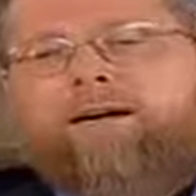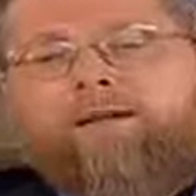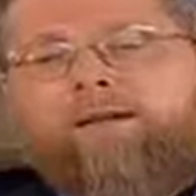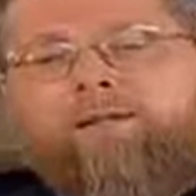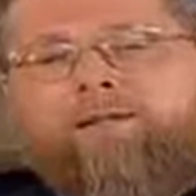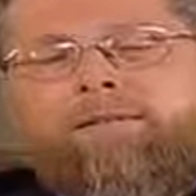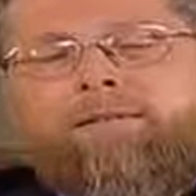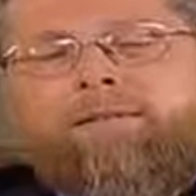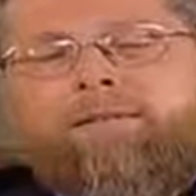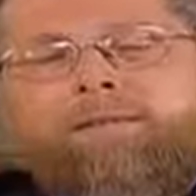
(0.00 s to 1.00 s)
can.
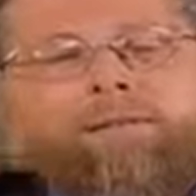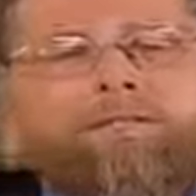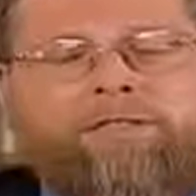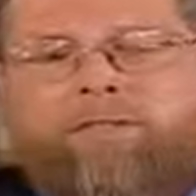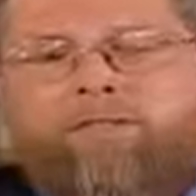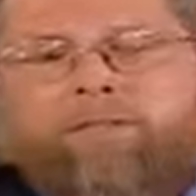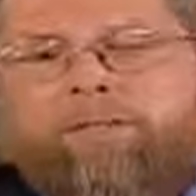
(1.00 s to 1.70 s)
Makes sense to